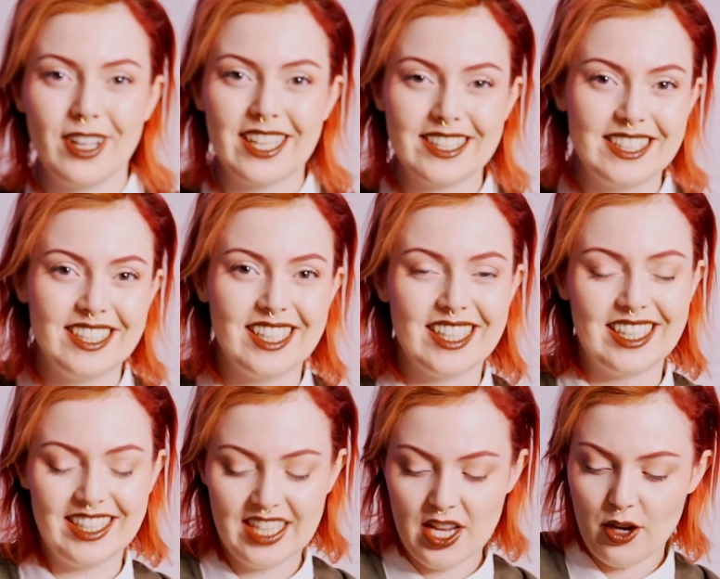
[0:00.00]
idea
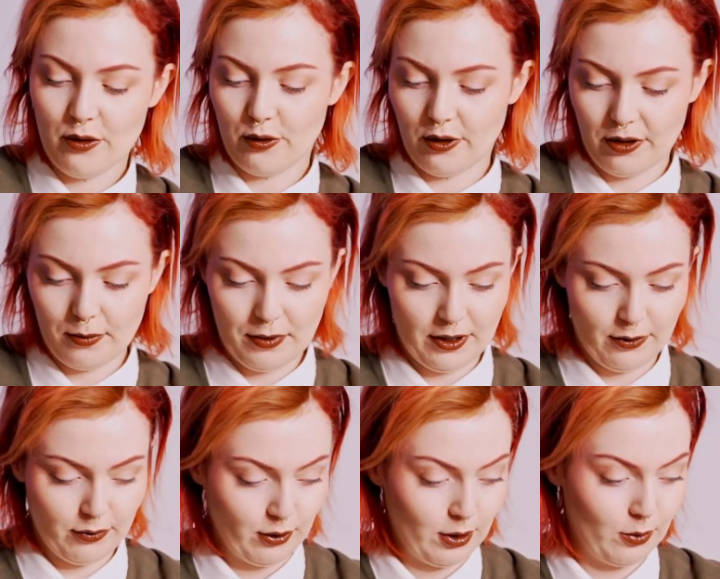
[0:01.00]
for the
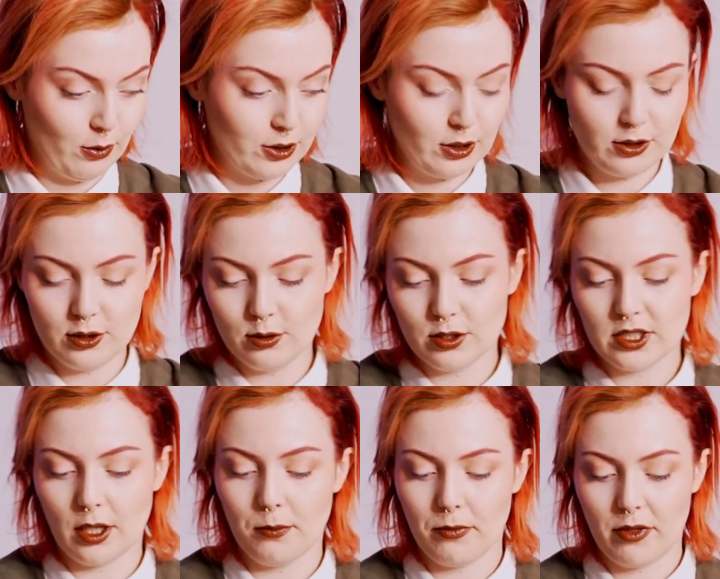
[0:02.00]
pinafore was to do
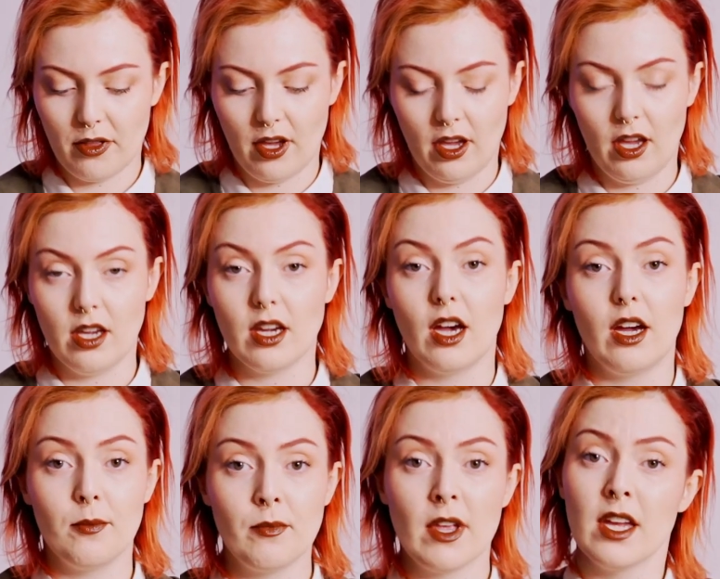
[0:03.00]
something
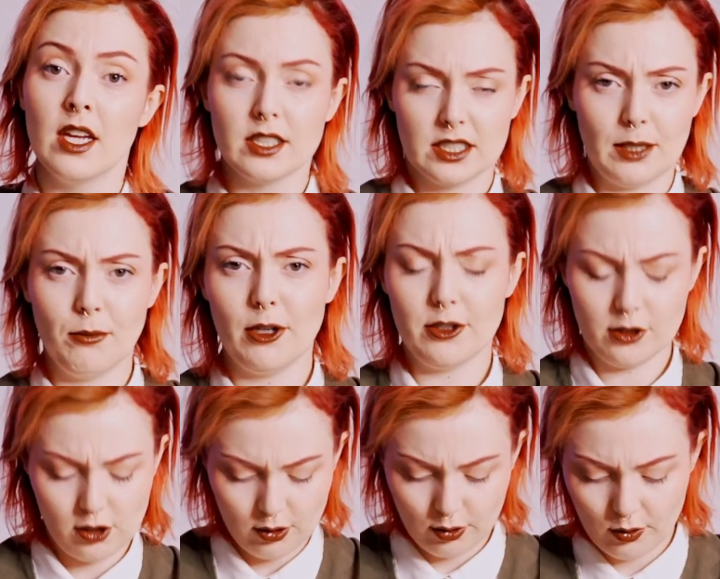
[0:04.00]
similar
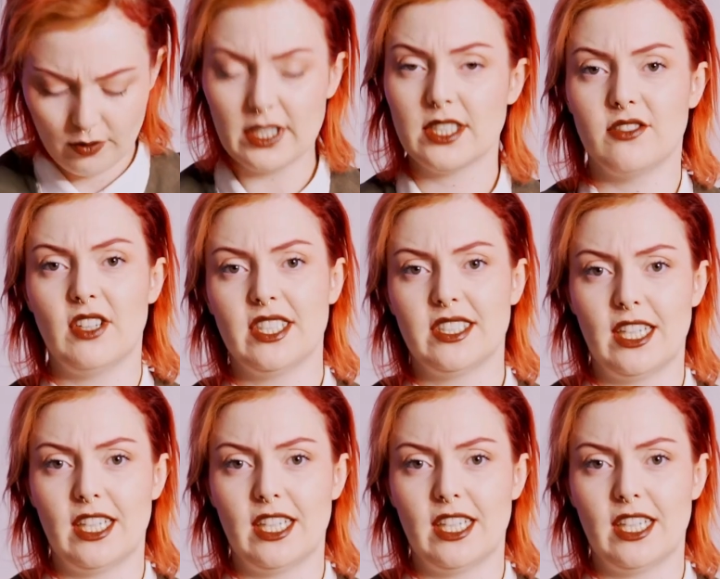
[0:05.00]
to this vest